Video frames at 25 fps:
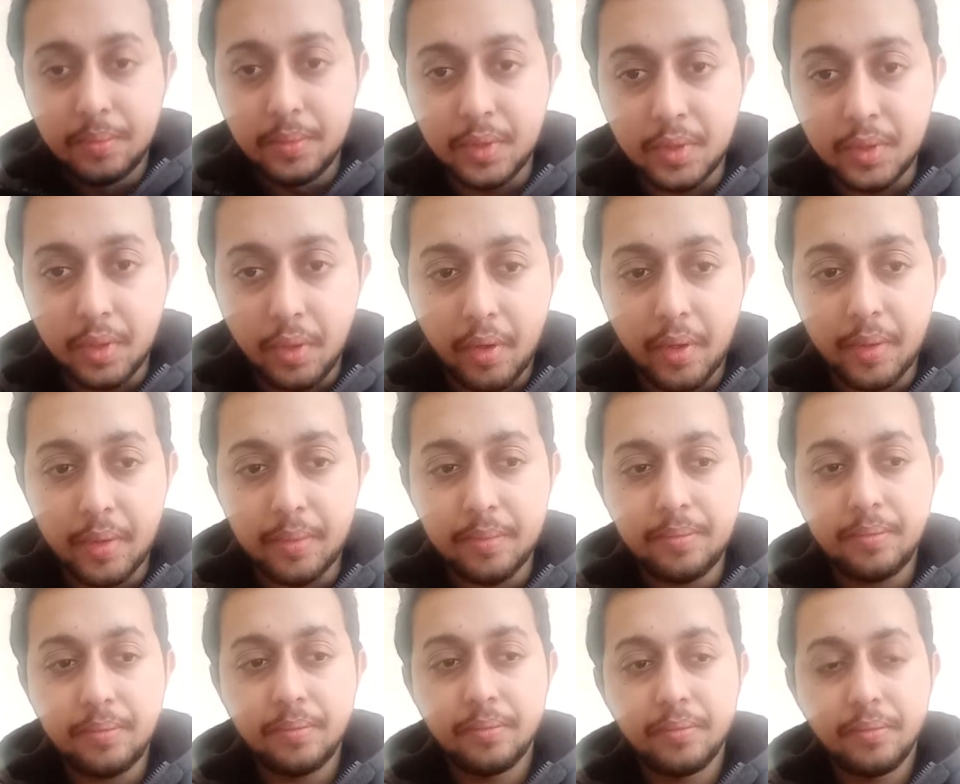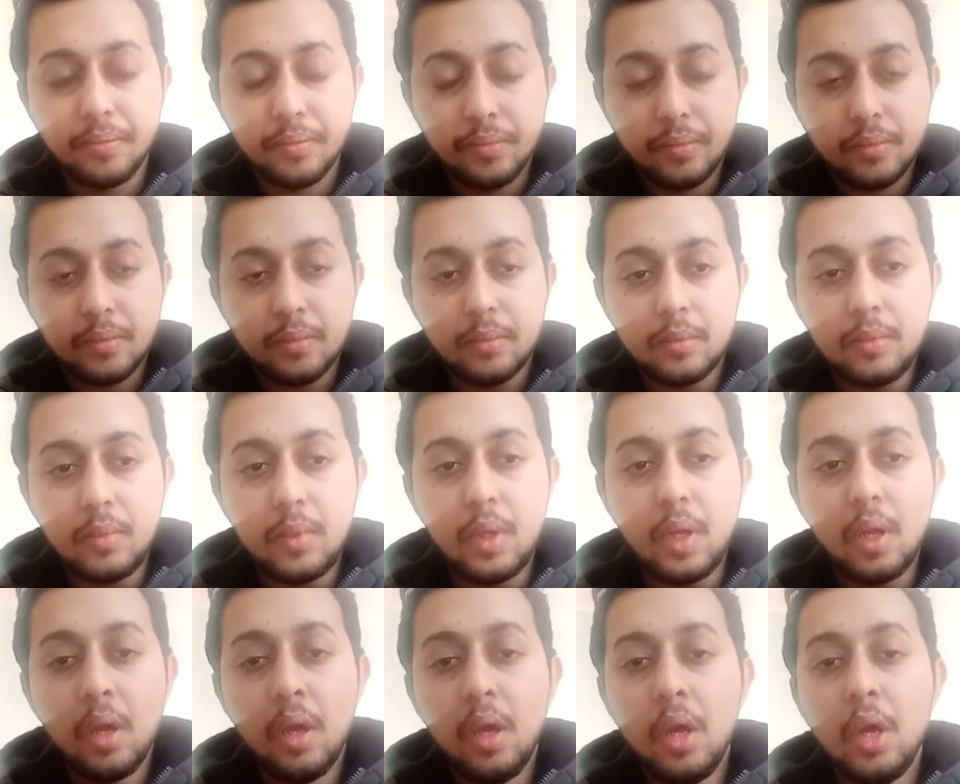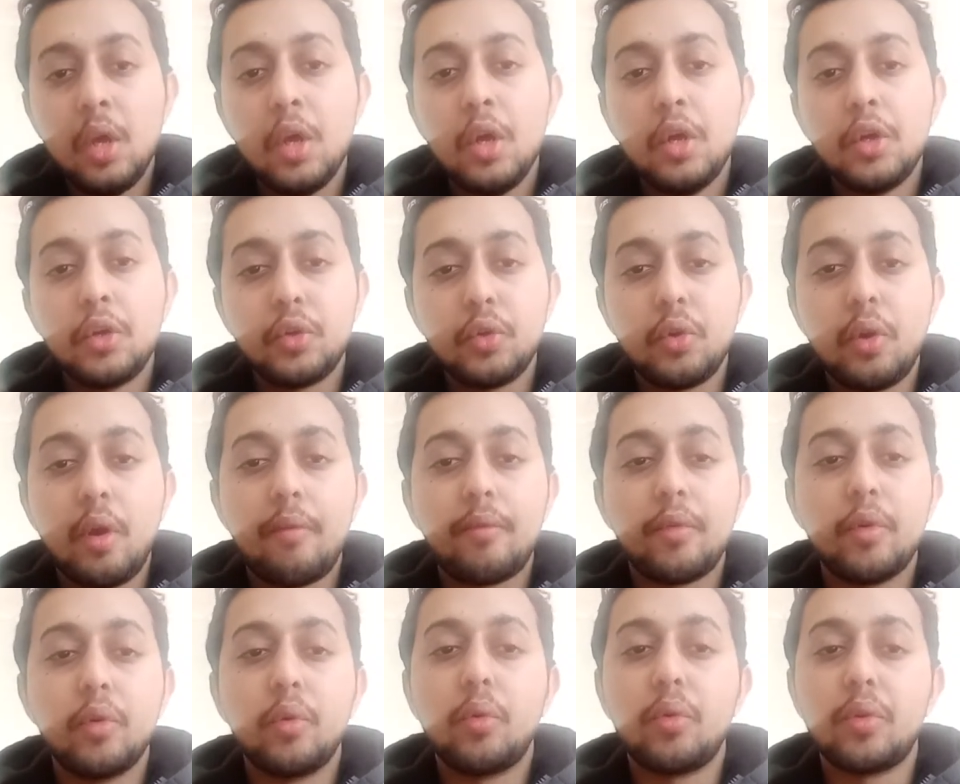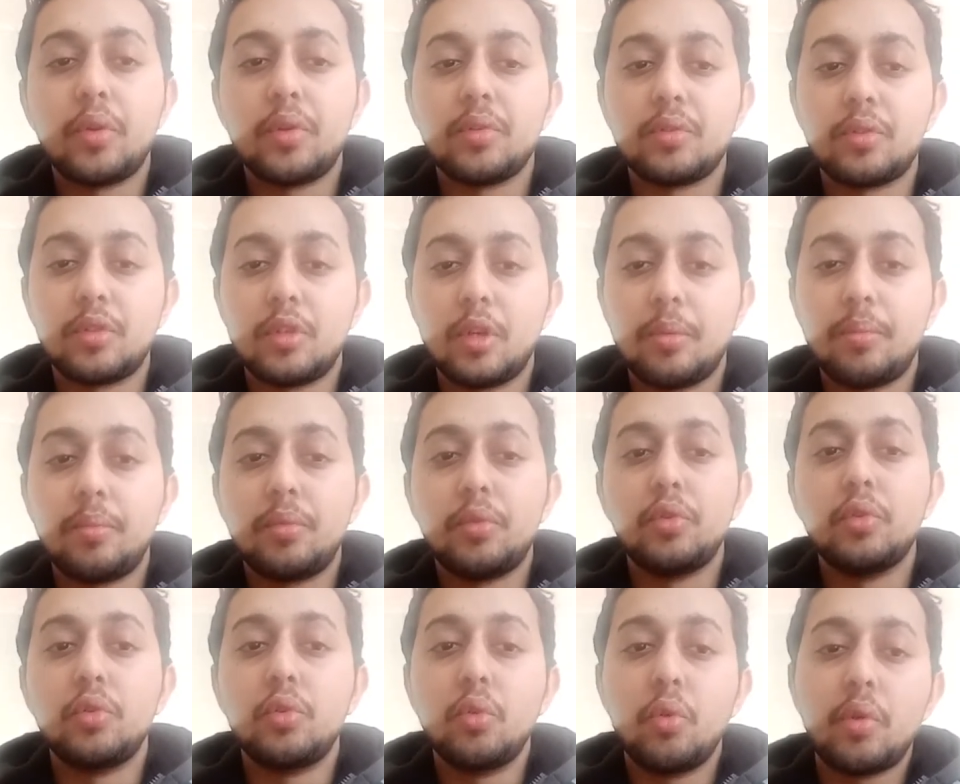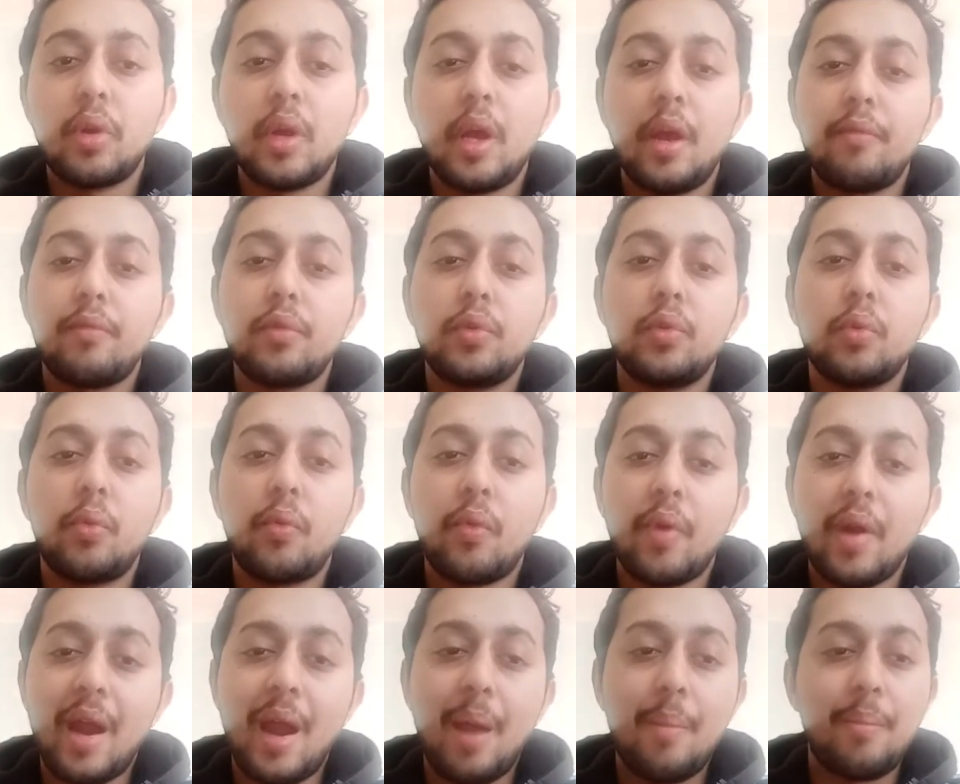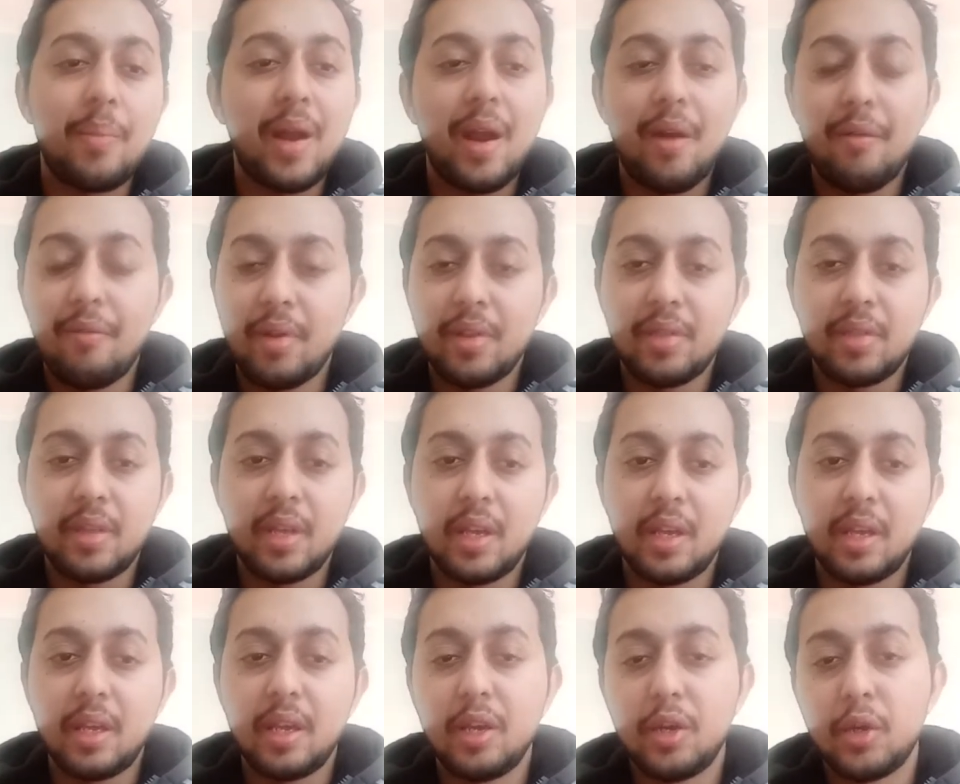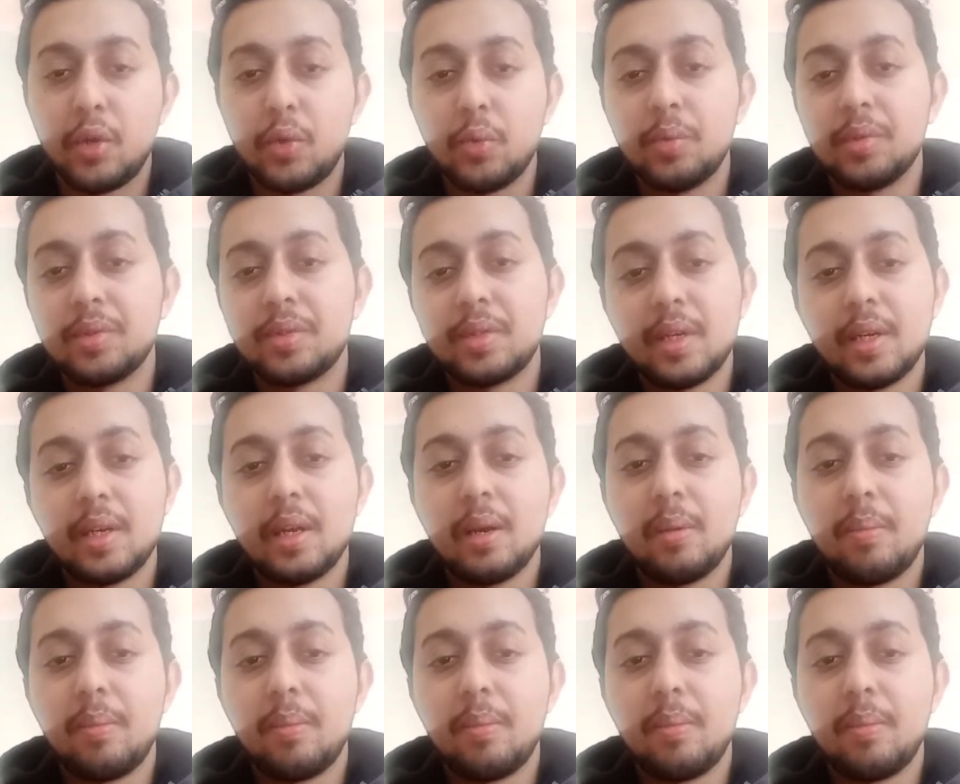sorry, you have to know your stuff. You don't have to cram everything into a single